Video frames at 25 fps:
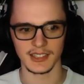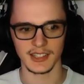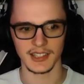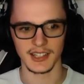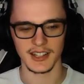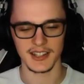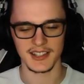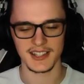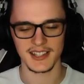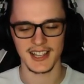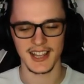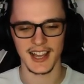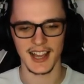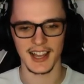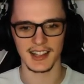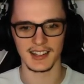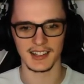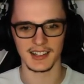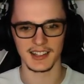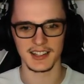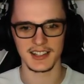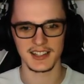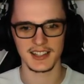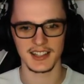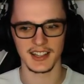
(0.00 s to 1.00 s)
You can
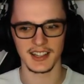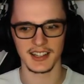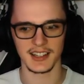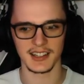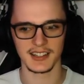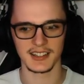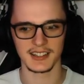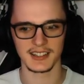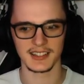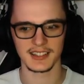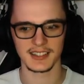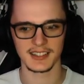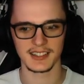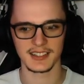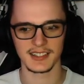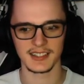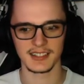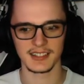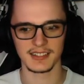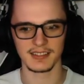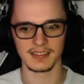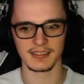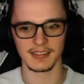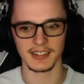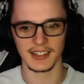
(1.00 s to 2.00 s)
tell it's like
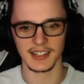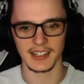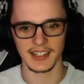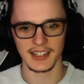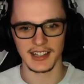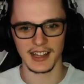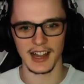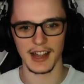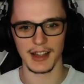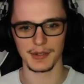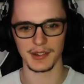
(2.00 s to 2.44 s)
really